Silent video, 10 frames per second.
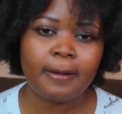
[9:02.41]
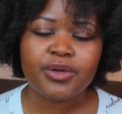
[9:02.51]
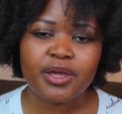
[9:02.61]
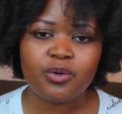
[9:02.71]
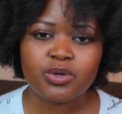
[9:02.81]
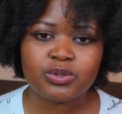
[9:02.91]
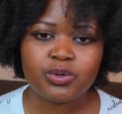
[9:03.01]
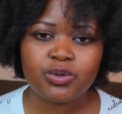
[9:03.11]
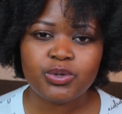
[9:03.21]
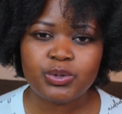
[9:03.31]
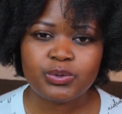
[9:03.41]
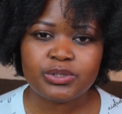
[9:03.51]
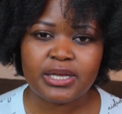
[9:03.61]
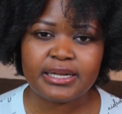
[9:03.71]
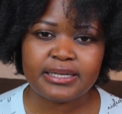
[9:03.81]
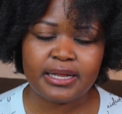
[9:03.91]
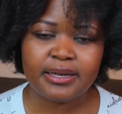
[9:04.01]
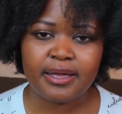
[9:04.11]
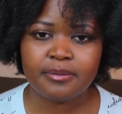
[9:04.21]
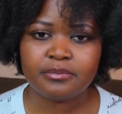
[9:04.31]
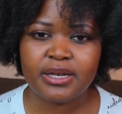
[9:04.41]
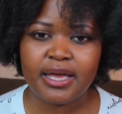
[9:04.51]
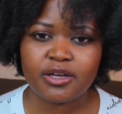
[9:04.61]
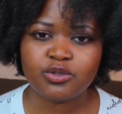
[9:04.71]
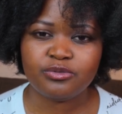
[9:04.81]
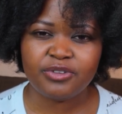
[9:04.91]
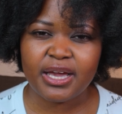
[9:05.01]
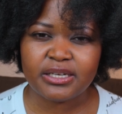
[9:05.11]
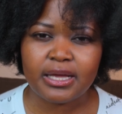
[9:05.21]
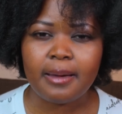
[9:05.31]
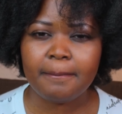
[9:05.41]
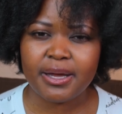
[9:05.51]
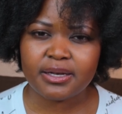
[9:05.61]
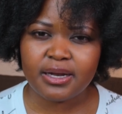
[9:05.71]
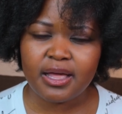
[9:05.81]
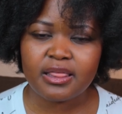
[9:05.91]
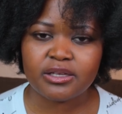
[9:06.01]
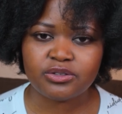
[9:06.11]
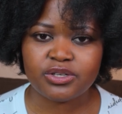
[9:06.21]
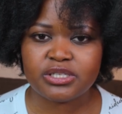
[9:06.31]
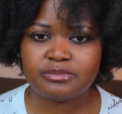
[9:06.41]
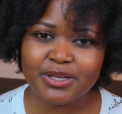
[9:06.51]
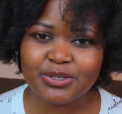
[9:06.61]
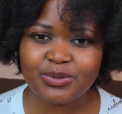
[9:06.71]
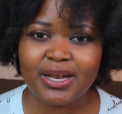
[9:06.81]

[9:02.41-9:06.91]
You can also use tandem, like to find a partner that you can speak to,